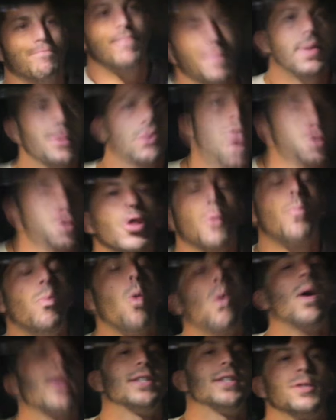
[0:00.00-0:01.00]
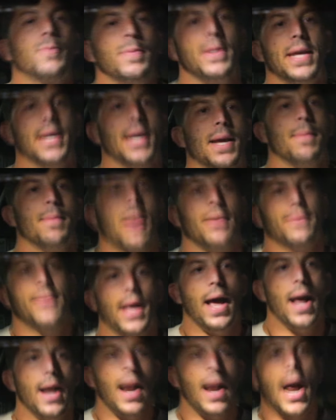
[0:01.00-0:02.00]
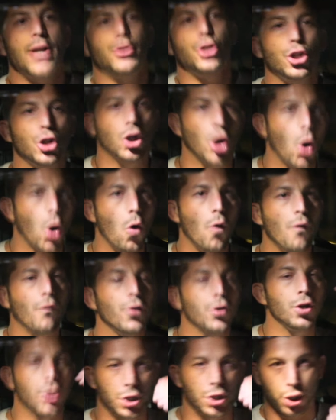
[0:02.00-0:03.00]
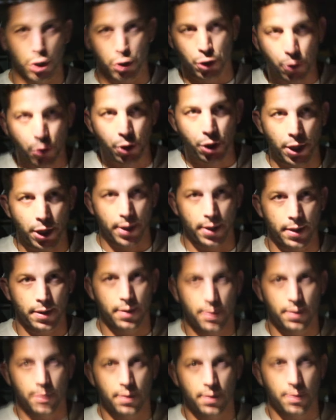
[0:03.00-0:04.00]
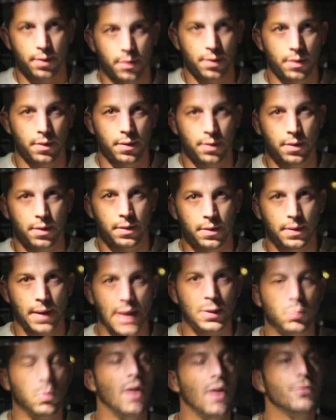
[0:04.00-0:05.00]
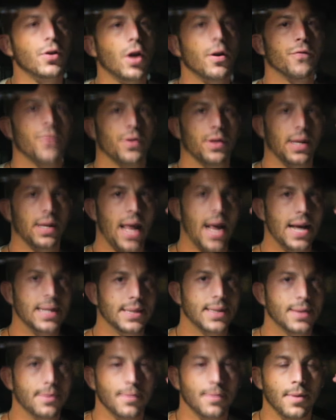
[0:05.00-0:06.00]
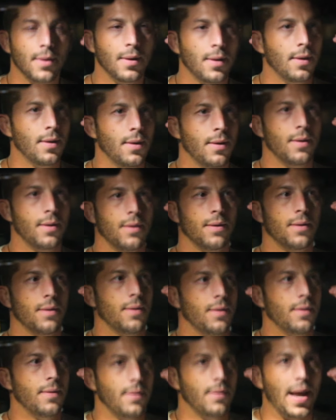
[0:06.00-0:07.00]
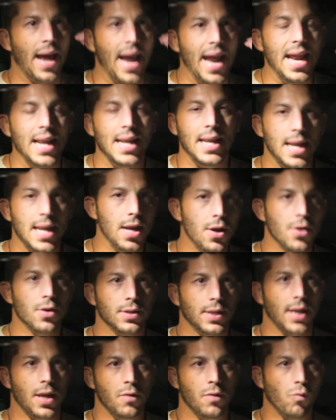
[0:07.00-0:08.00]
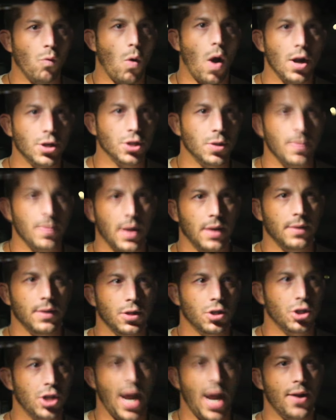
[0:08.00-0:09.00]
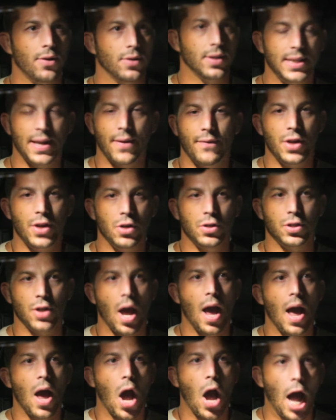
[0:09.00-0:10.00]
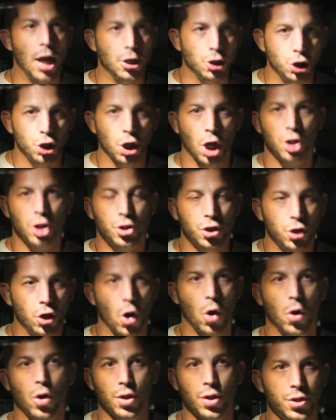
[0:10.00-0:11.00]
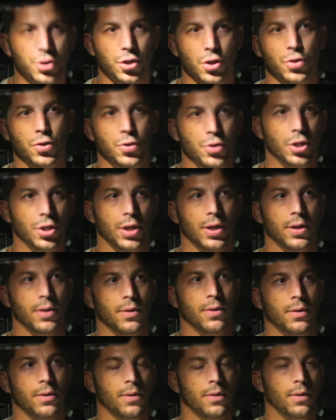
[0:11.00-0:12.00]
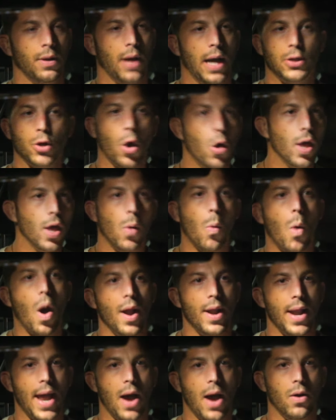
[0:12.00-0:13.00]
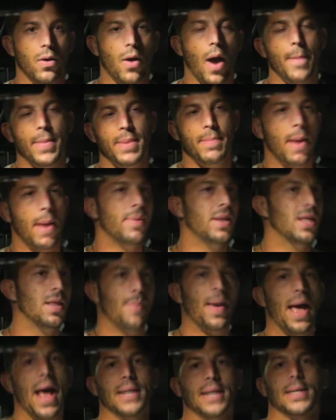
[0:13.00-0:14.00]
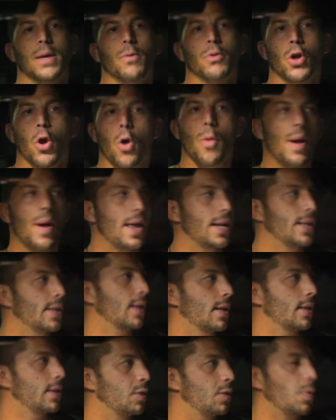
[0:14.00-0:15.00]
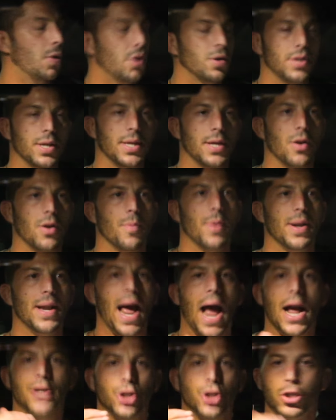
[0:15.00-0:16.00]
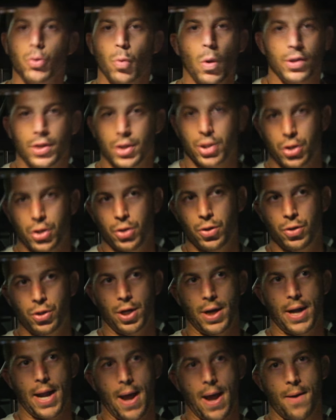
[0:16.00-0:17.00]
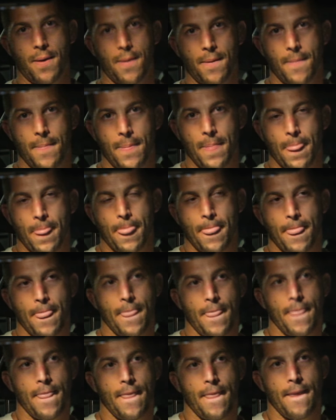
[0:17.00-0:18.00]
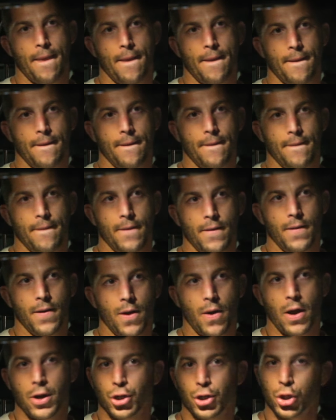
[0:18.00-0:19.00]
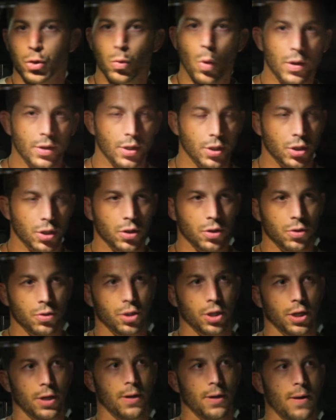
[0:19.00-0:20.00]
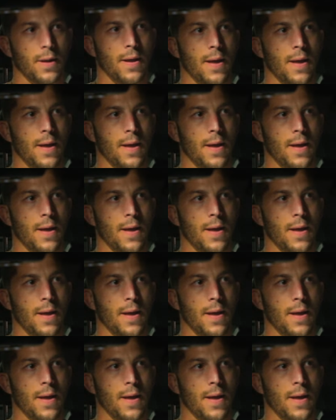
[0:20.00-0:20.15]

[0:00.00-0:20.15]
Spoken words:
There's no point in speaking about that. I just go for the solution. That's what I've done for the last 8 years that you've watched me on this channel. 7 years. I just go to the solution. That's all I want now. I mean, maybe in the past I would go about into conspiracy theory, but I just want the solution now. You know, I just want the solution.